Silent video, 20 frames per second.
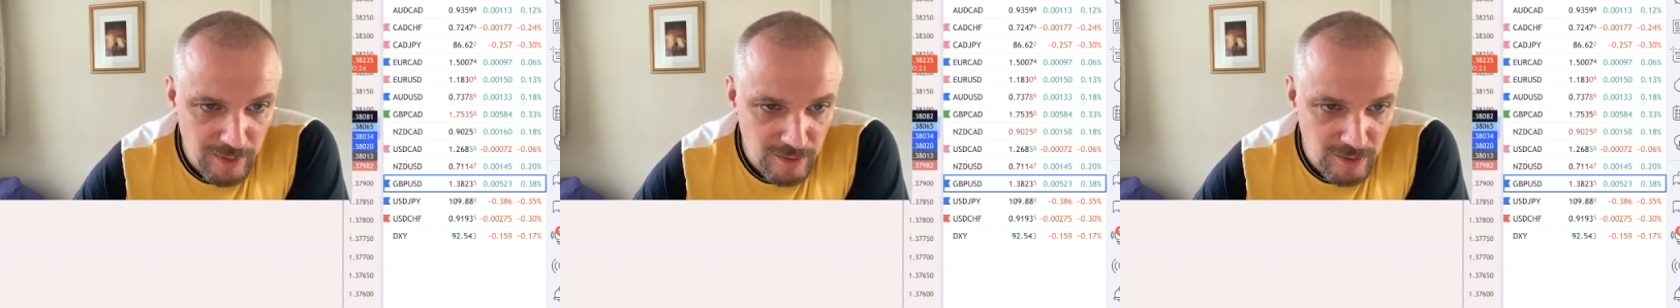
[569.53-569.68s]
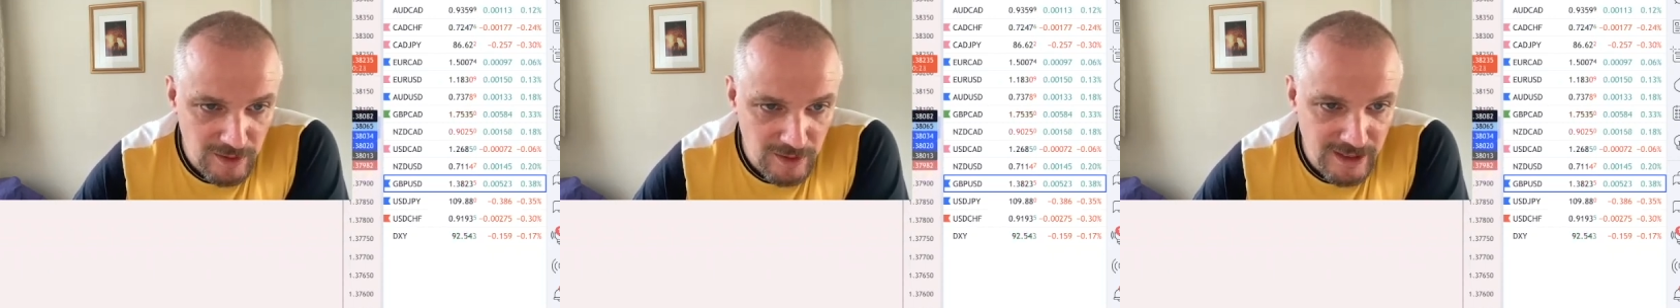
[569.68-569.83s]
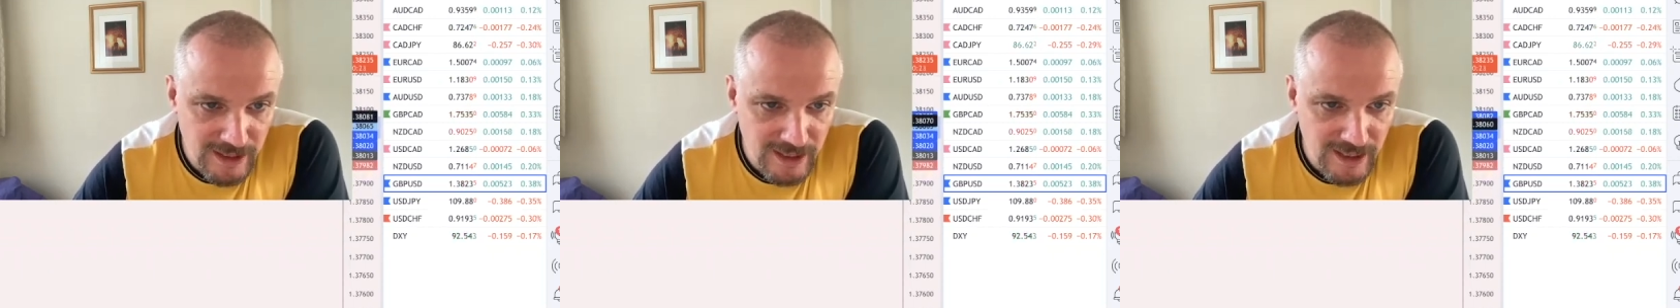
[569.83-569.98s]

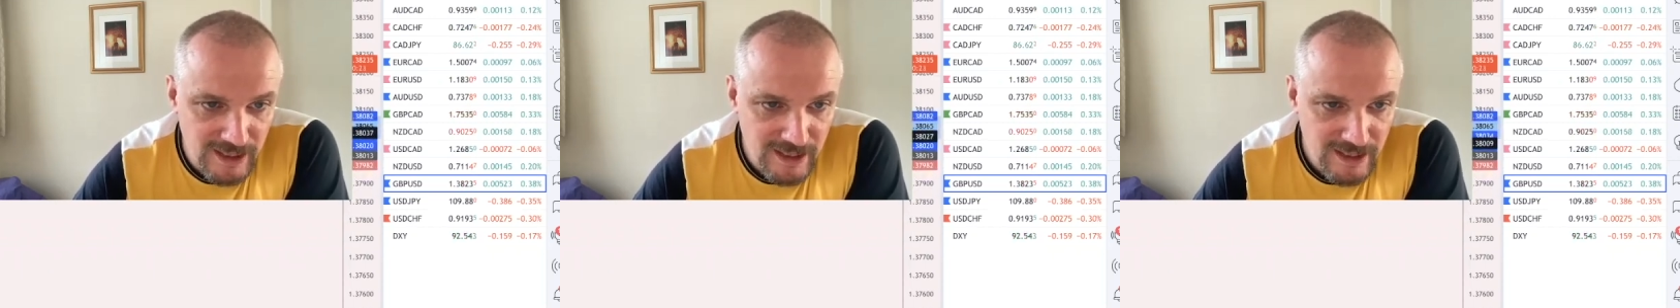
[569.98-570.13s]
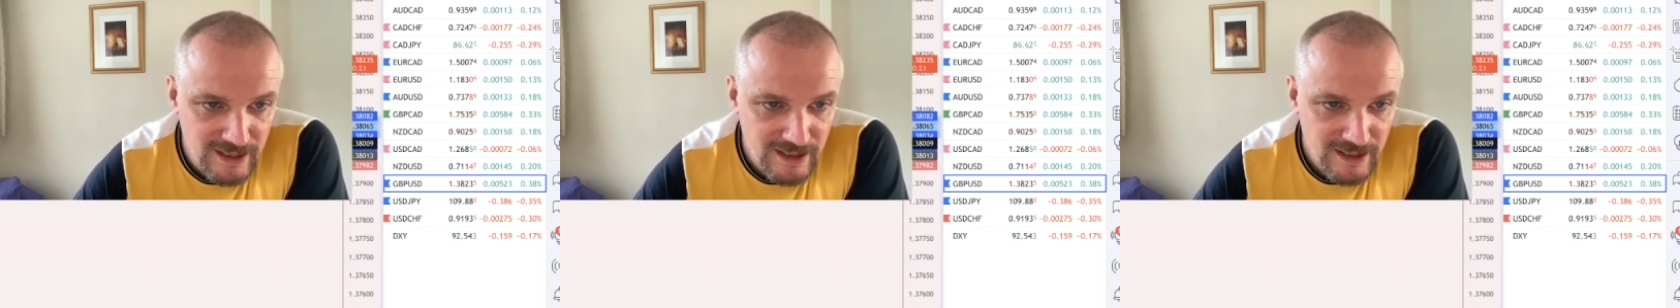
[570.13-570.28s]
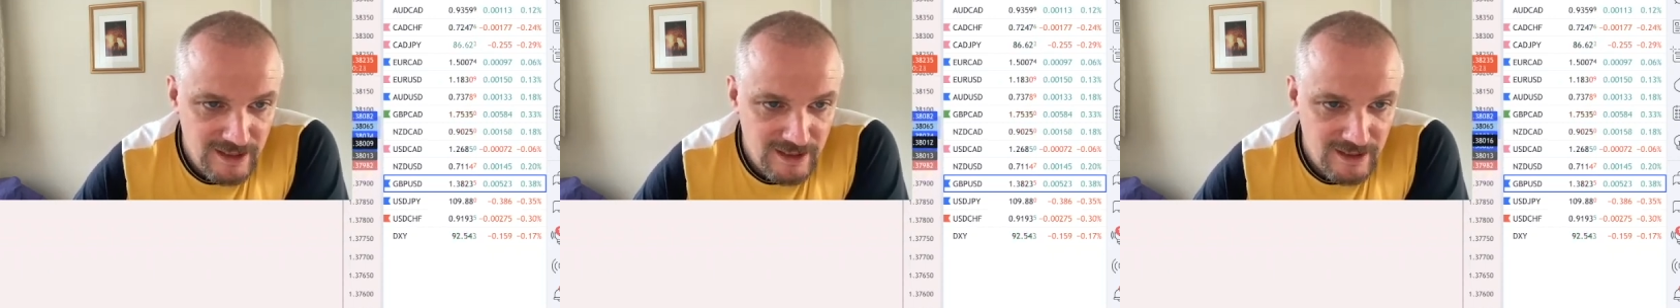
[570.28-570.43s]
okay,
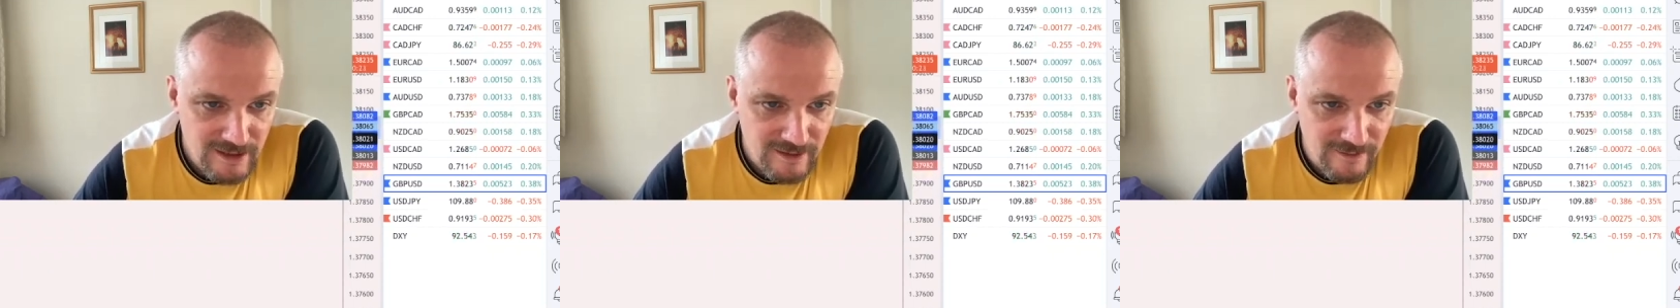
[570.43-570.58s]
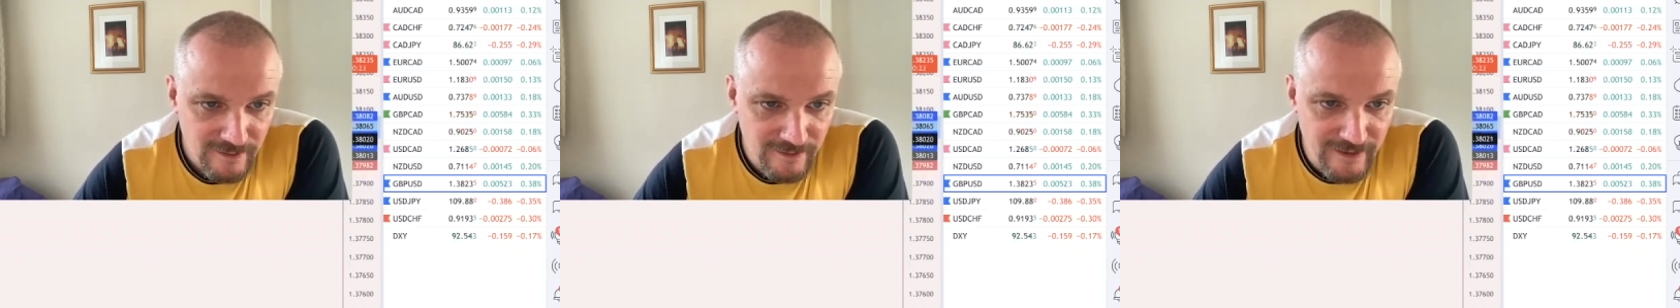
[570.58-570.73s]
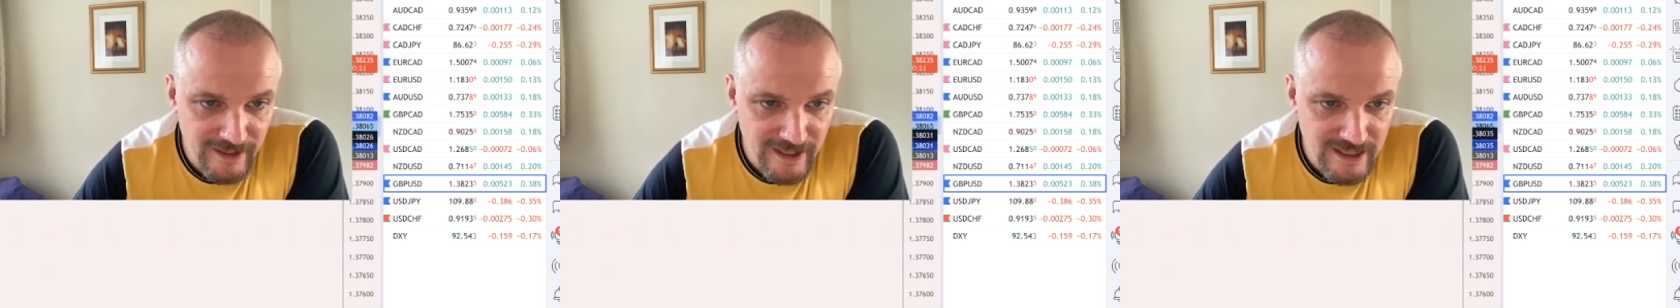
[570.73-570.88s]

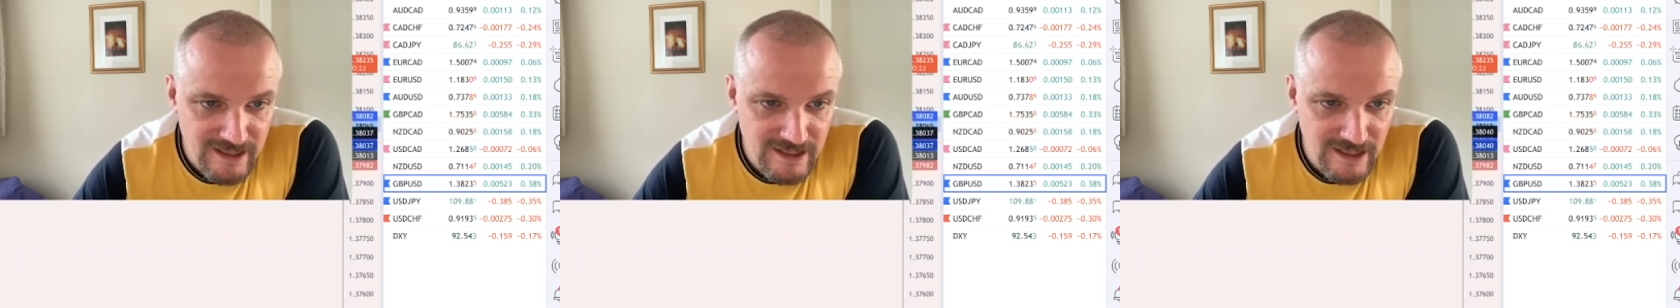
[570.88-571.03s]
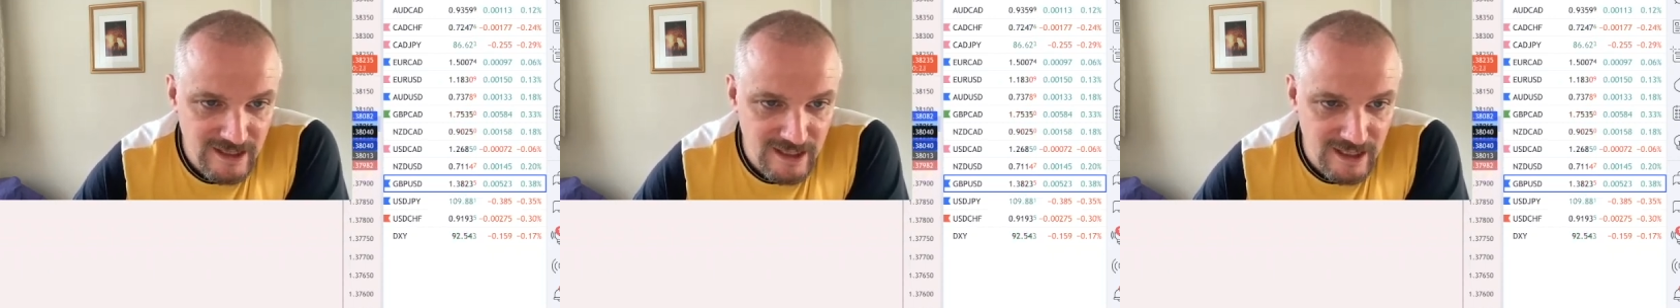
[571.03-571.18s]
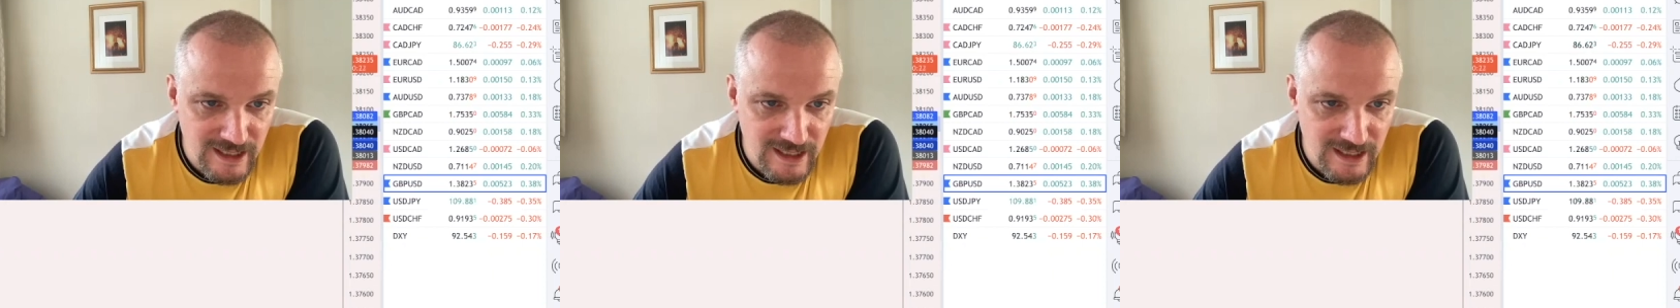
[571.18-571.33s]

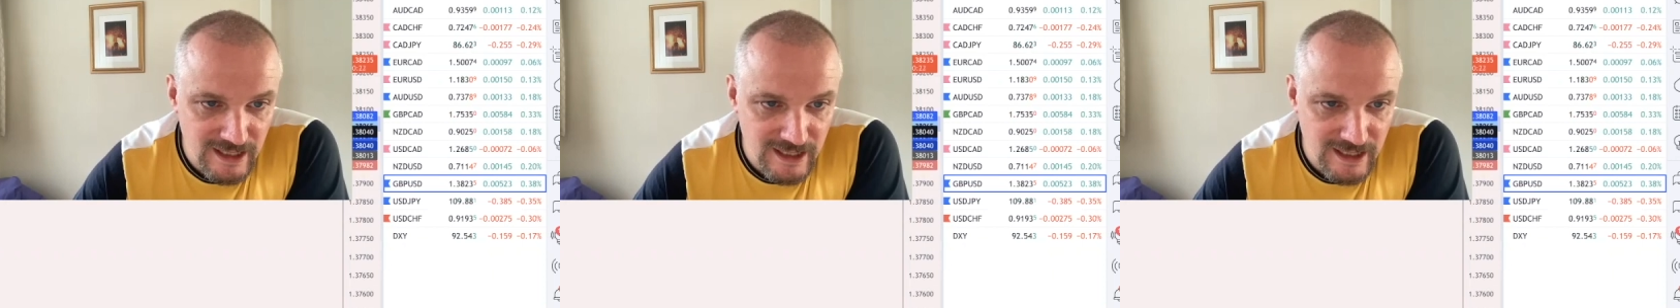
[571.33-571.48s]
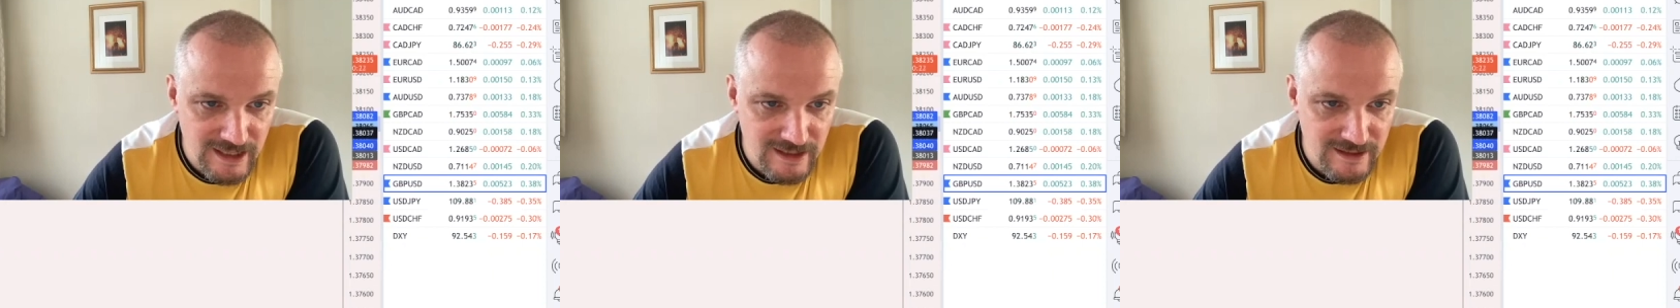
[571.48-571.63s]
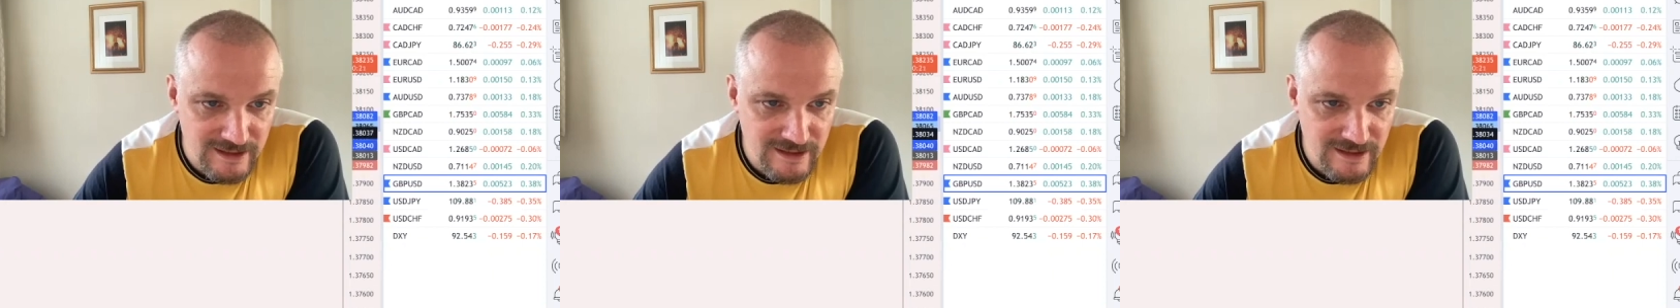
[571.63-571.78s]
this
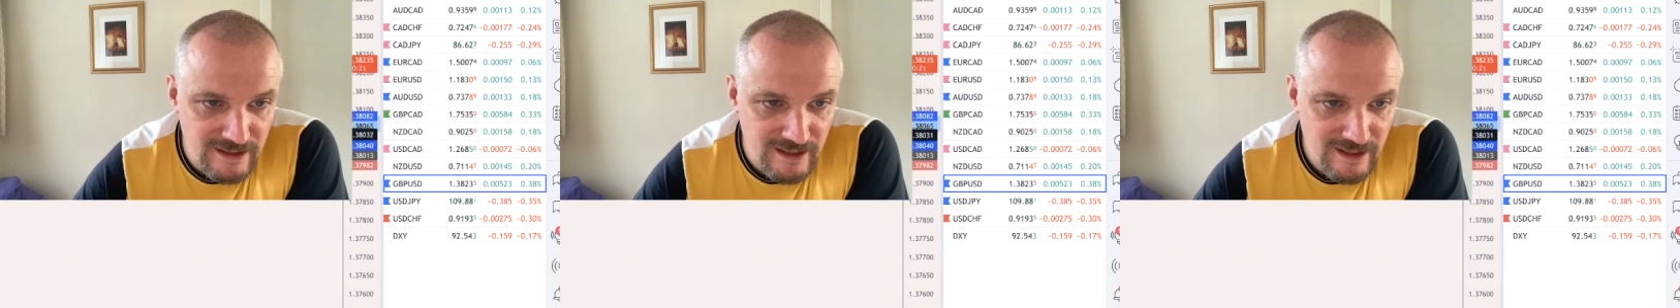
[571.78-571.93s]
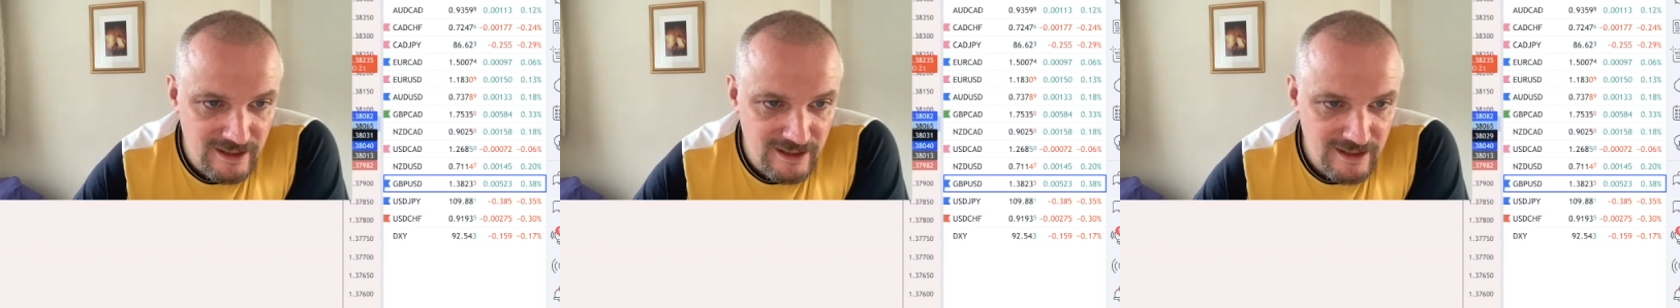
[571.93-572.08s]
is